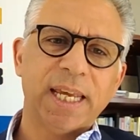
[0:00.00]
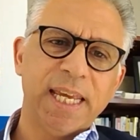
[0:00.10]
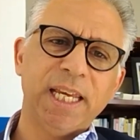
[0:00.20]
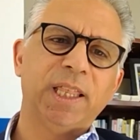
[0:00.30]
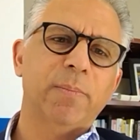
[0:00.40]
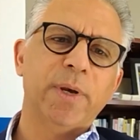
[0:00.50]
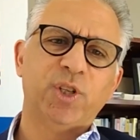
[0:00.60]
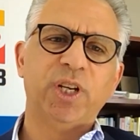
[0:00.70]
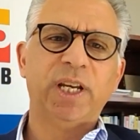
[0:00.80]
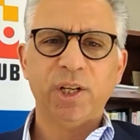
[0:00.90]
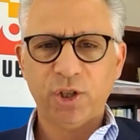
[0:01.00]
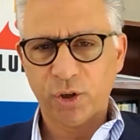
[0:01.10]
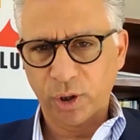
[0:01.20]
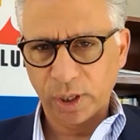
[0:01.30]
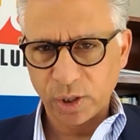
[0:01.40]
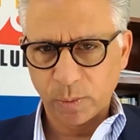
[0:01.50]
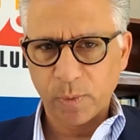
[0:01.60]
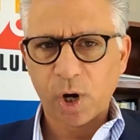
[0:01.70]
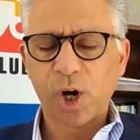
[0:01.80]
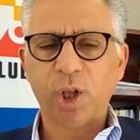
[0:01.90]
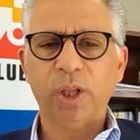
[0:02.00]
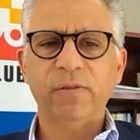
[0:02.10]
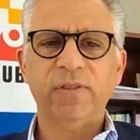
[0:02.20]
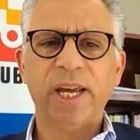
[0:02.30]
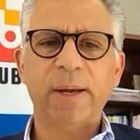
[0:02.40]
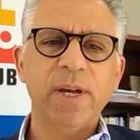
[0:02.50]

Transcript: in the Michigan Journalism Hall of Fame.